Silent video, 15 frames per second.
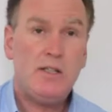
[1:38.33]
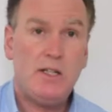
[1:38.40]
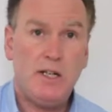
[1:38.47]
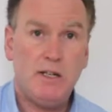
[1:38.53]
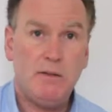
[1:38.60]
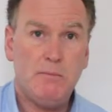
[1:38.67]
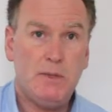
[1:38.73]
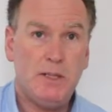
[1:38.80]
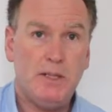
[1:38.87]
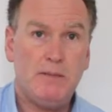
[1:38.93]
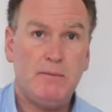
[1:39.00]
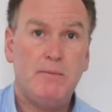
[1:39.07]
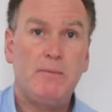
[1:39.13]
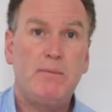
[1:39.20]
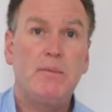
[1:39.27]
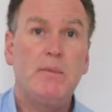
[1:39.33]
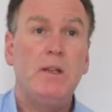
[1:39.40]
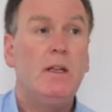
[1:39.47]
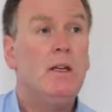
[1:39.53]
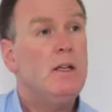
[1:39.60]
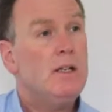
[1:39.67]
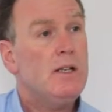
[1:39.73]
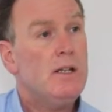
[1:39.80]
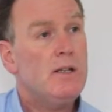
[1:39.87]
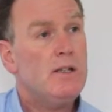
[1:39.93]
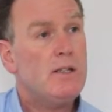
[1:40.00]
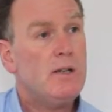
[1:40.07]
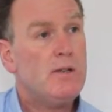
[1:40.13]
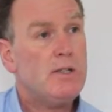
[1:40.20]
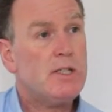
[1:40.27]
G and B.
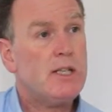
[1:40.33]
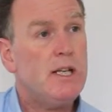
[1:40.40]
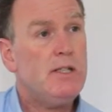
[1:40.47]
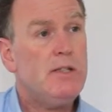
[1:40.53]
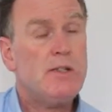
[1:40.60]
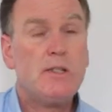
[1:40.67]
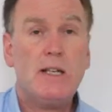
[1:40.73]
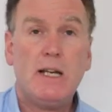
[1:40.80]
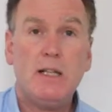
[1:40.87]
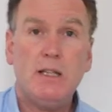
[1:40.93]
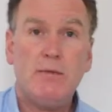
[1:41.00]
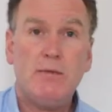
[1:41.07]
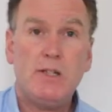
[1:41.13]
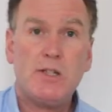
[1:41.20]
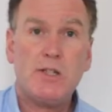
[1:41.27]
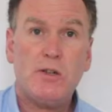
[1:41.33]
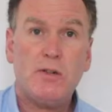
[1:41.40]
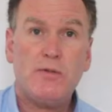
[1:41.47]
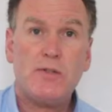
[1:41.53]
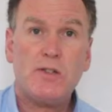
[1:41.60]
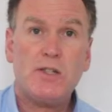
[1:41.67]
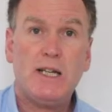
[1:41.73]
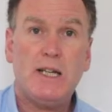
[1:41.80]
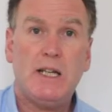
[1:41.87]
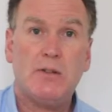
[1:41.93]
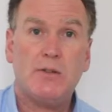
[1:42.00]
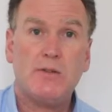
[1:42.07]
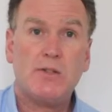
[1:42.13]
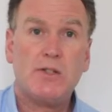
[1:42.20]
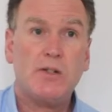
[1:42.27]
So just get used to that lovely soft
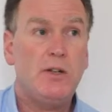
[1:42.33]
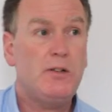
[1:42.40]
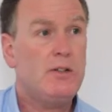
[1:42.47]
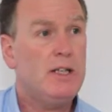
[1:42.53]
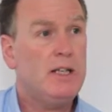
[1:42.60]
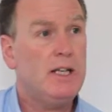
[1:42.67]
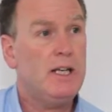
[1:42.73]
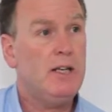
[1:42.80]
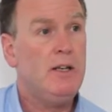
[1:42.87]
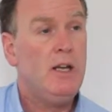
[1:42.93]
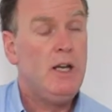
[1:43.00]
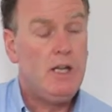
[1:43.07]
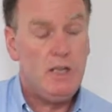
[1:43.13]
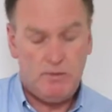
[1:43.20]
sound of stroking in.